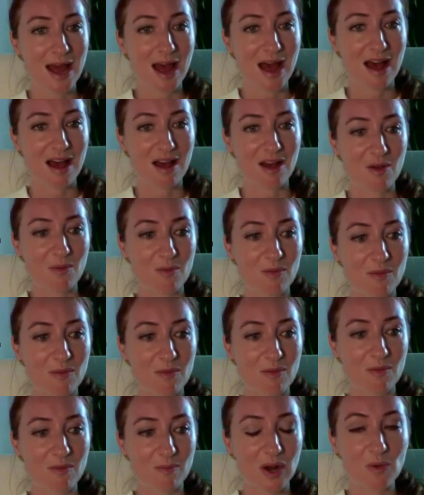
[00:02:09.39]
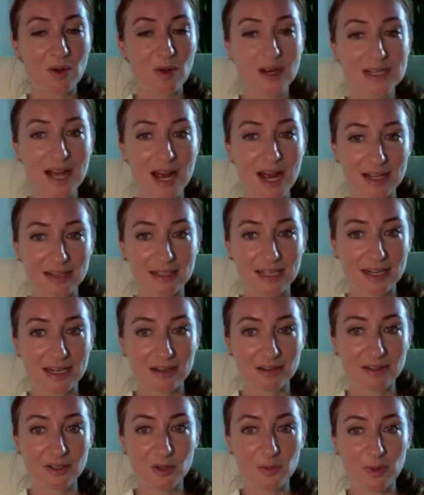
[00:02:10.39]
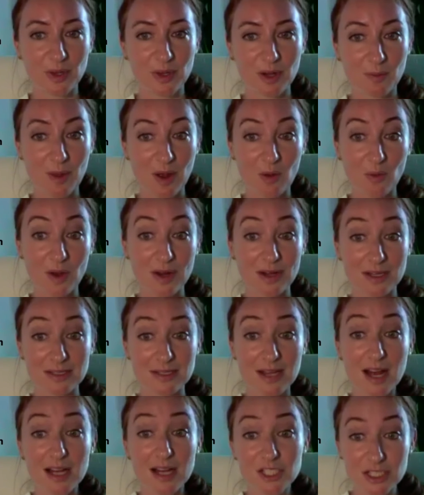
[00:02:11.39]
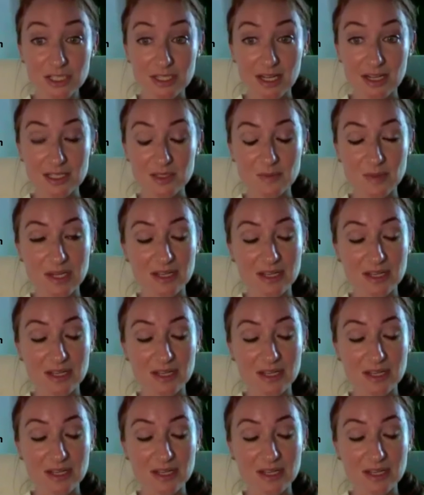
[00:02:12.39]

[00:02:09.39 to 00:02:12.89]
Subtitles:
But I wanted to highlight a little bit about what Natasha does,